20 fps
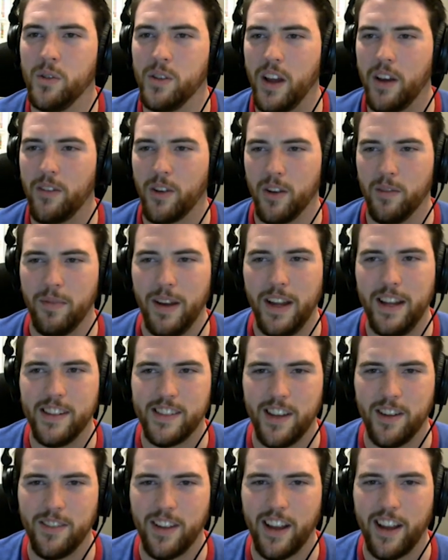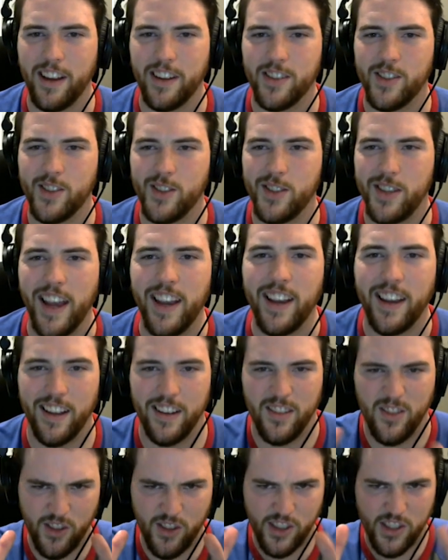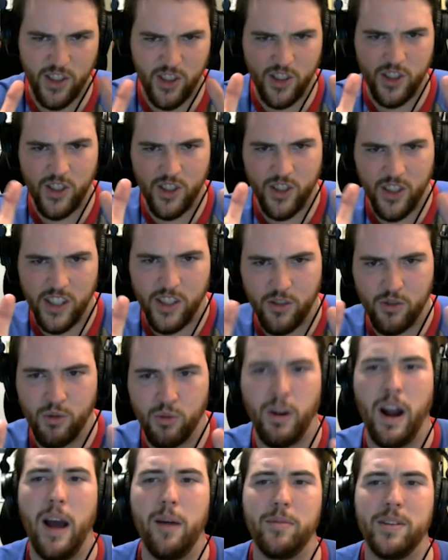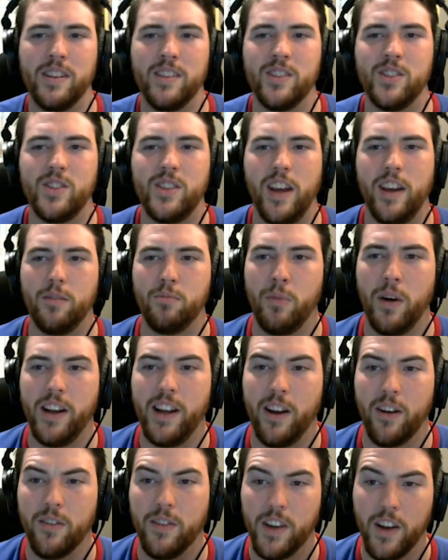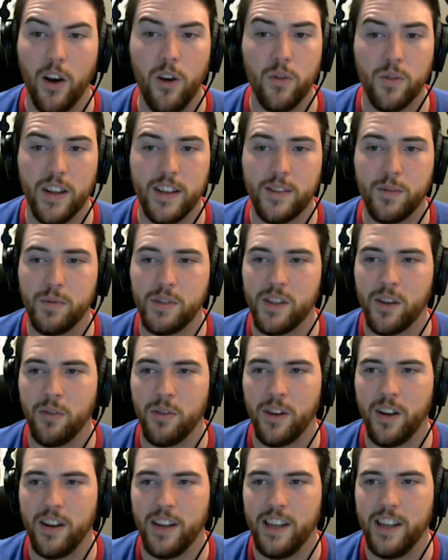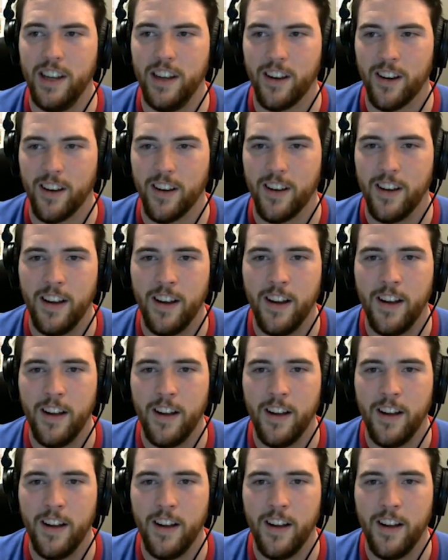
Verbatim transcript: gold ever. It made it sound like I could shake it, like just like grab it and shake money out of it. Oh, that's what's going on here.